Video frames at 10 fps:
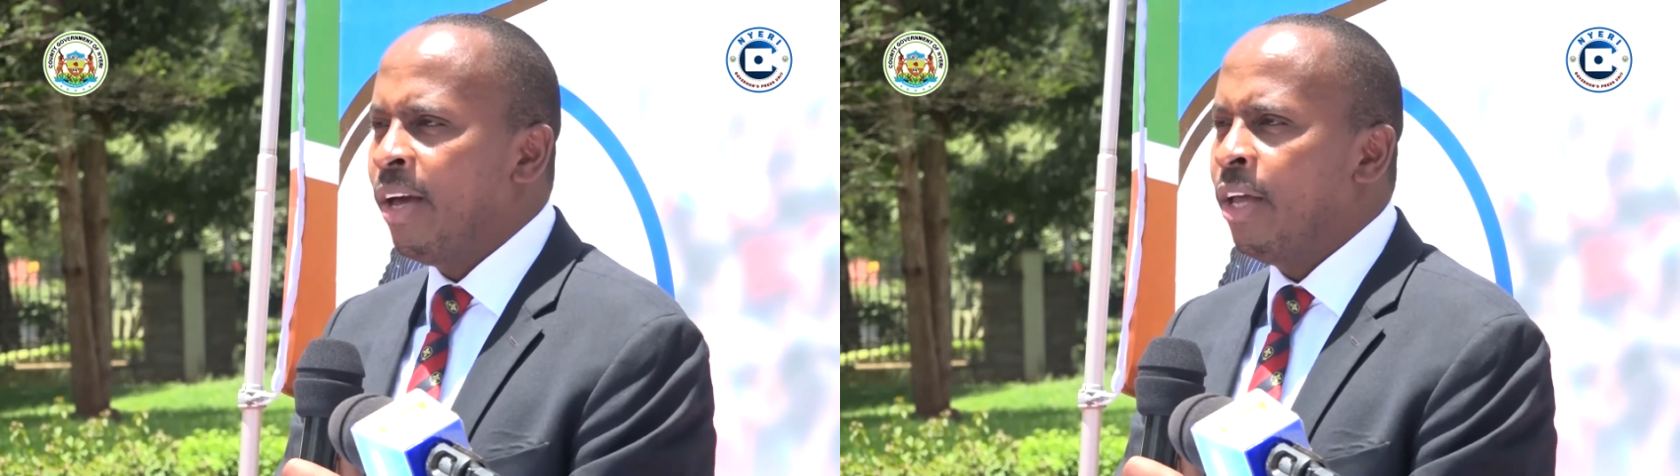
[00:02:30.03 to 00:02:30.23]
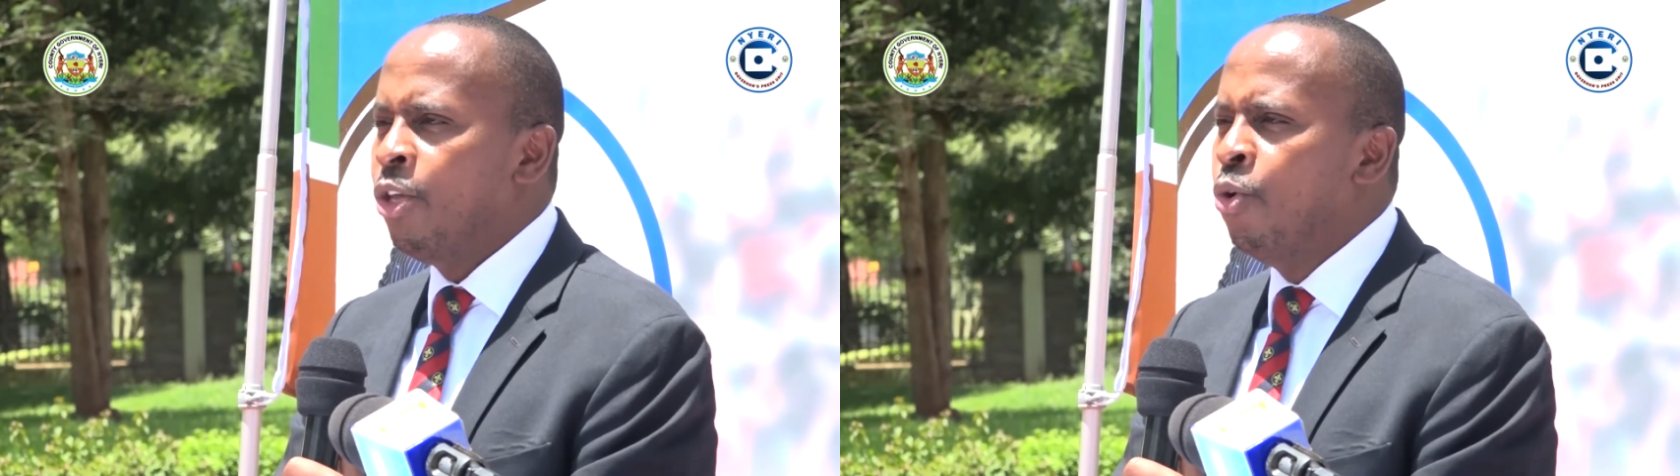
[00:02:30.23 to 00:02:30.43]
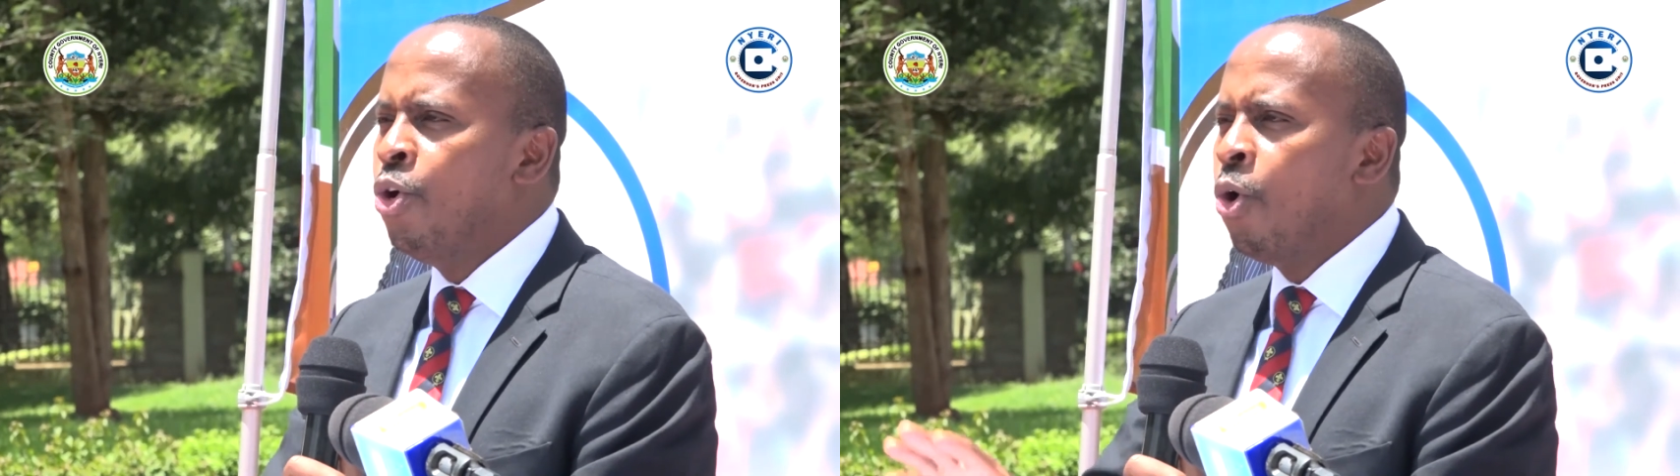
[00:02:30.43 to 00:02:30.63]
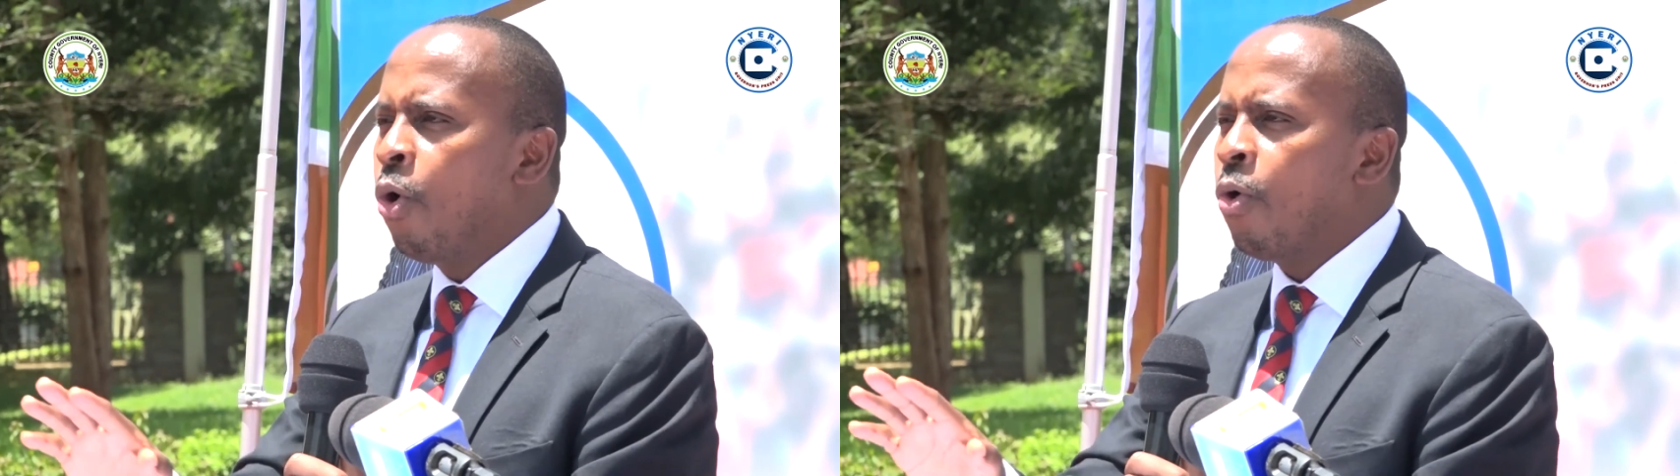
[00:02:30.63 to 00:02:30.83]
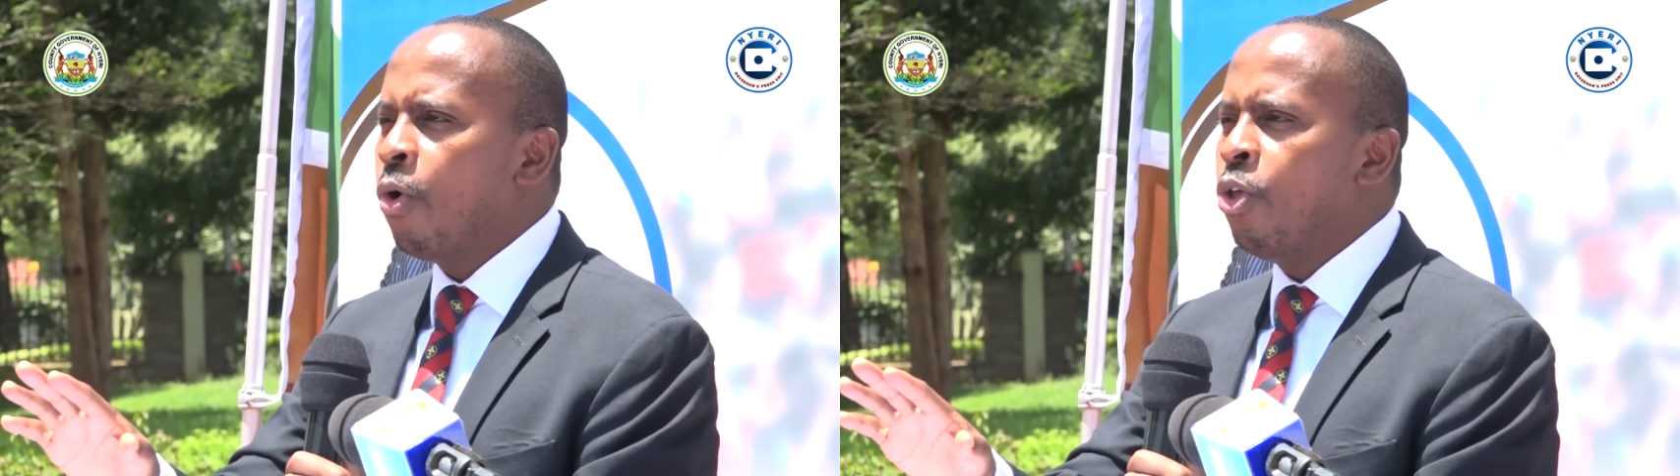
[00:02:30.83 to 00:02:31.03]
You
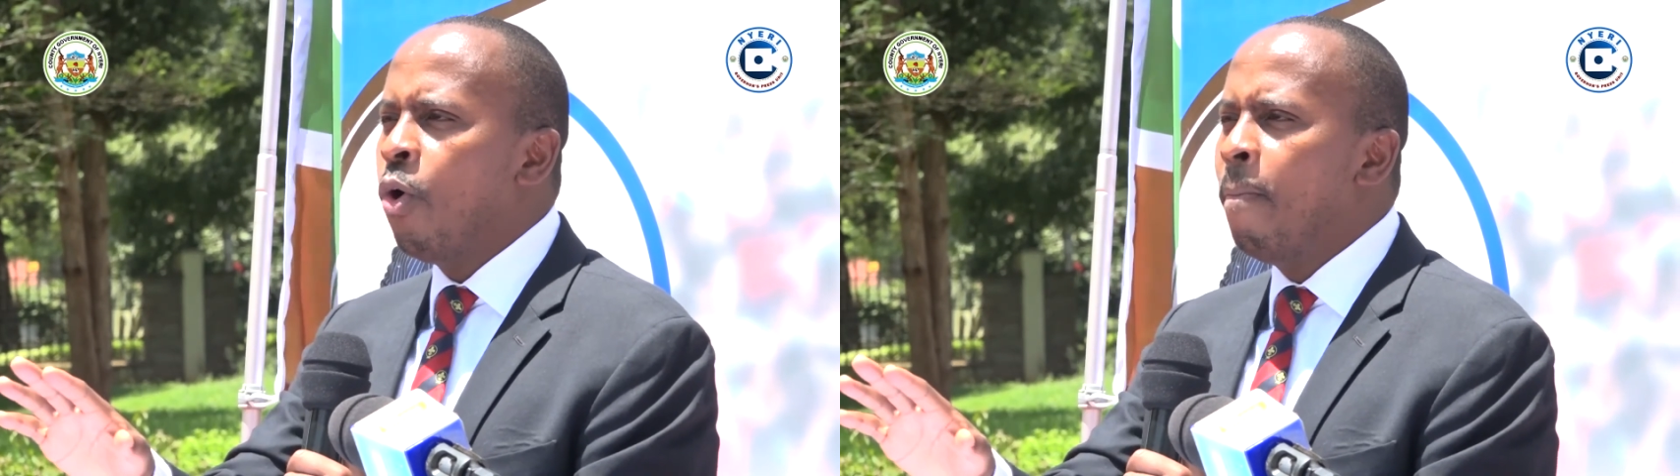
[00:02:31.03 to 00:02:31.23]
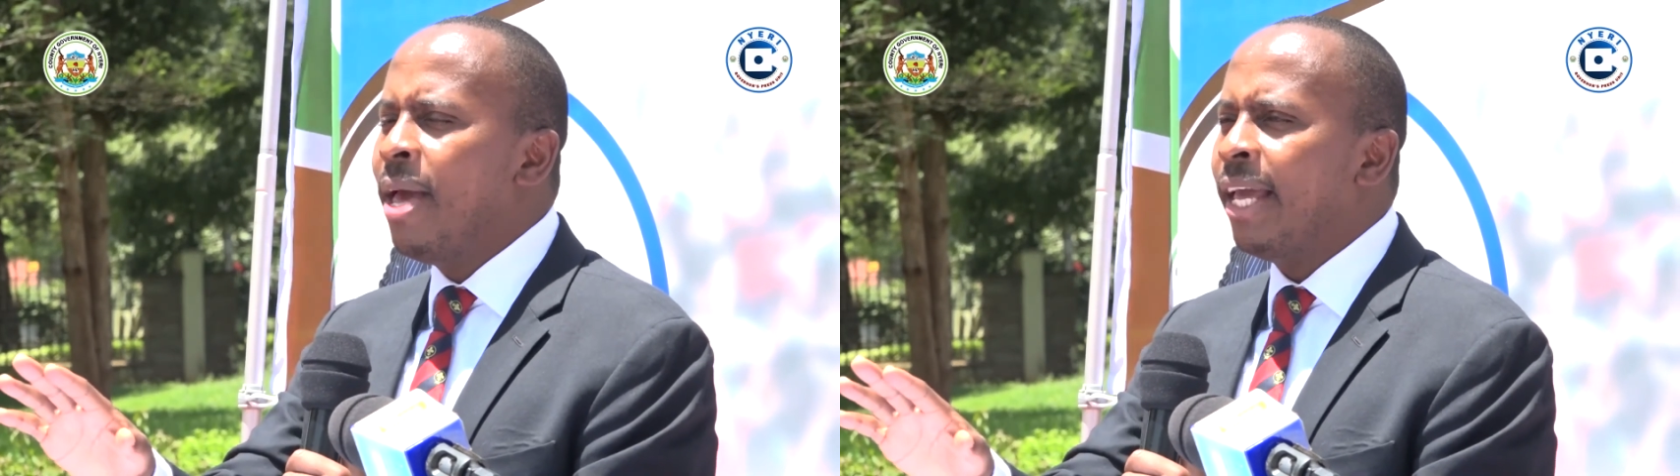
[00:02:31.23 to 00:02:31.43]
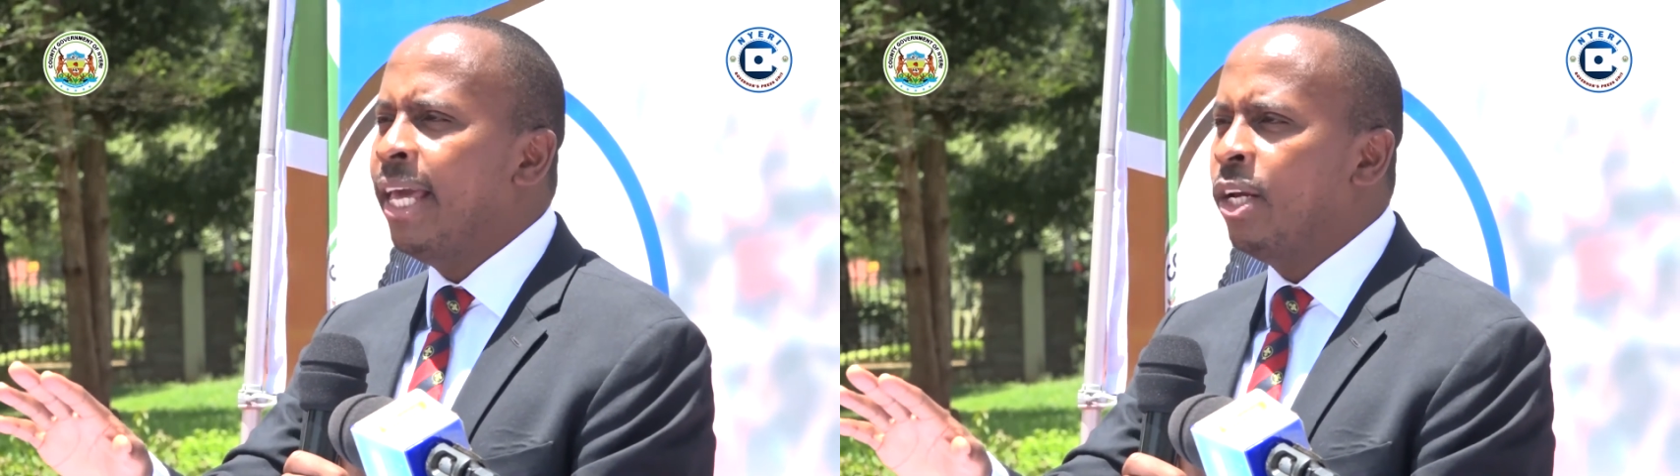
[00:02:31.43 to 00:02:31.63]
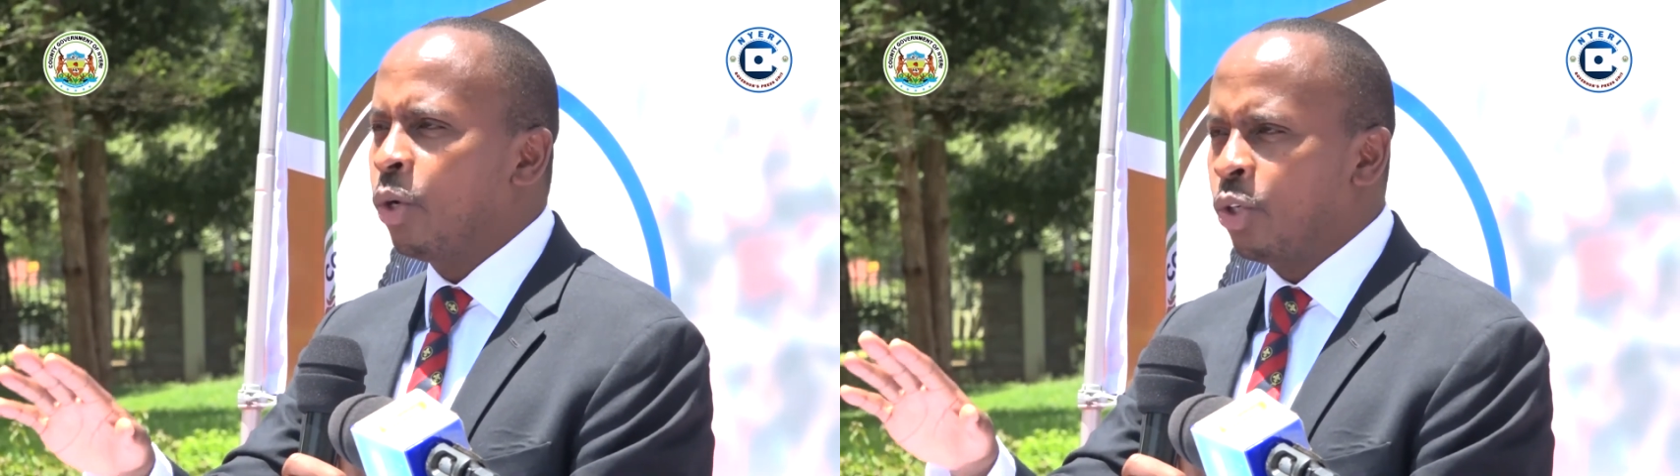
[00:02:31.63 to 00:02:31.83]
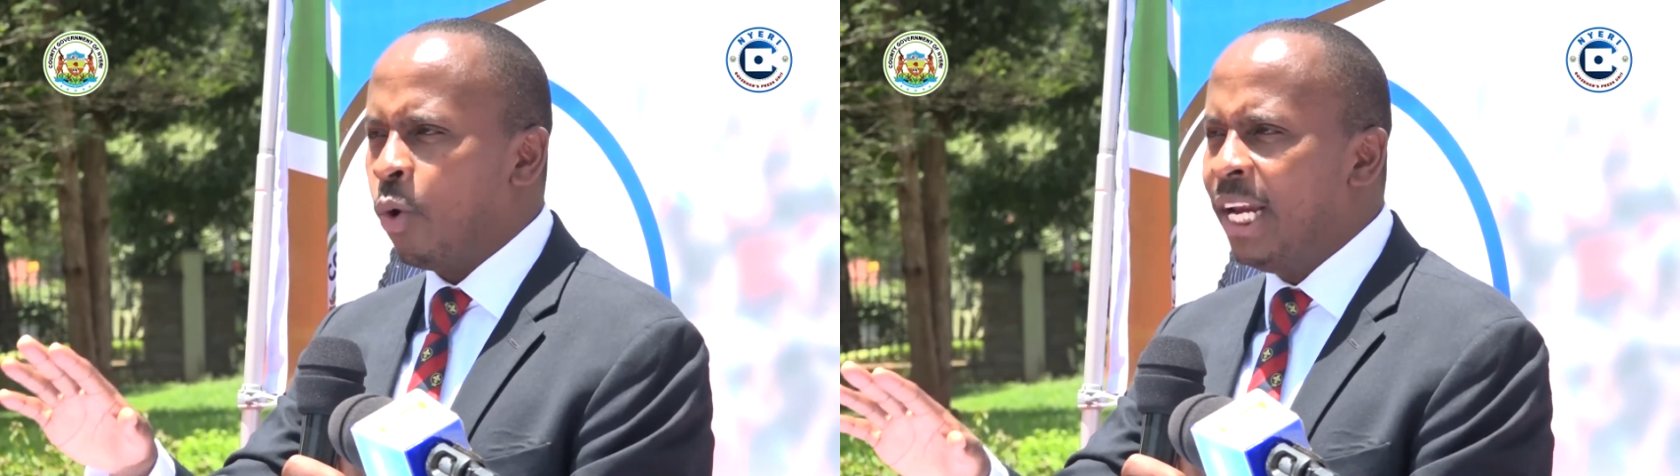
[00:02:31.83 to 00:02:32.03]
know you're making
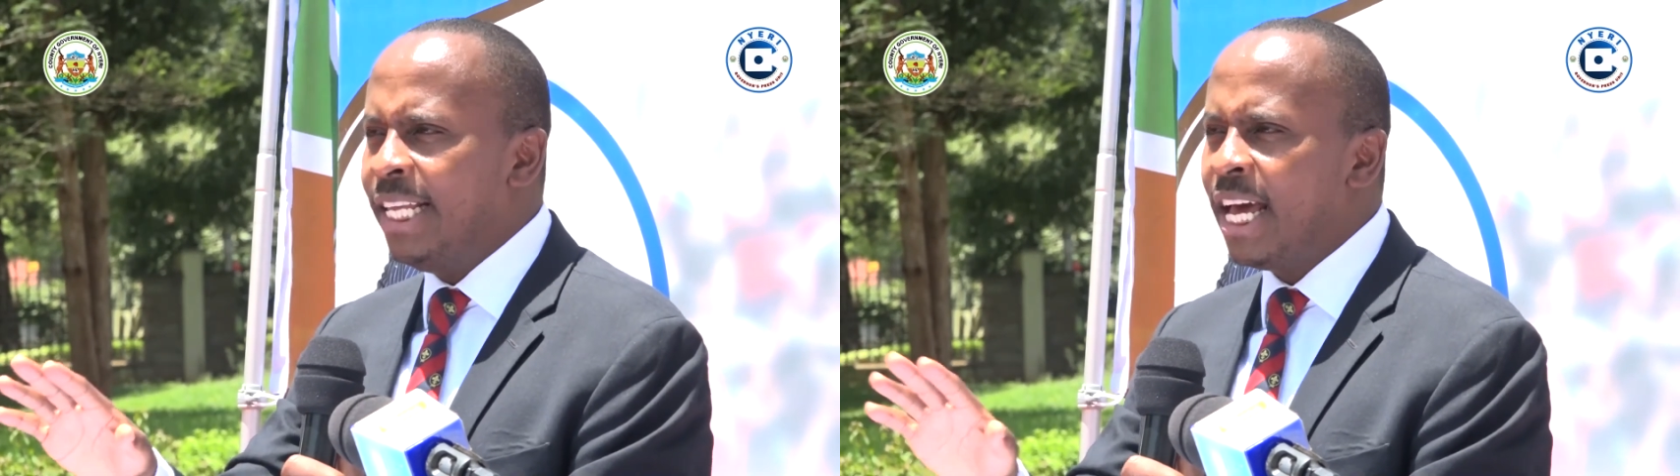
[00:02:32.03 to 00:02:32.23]
not only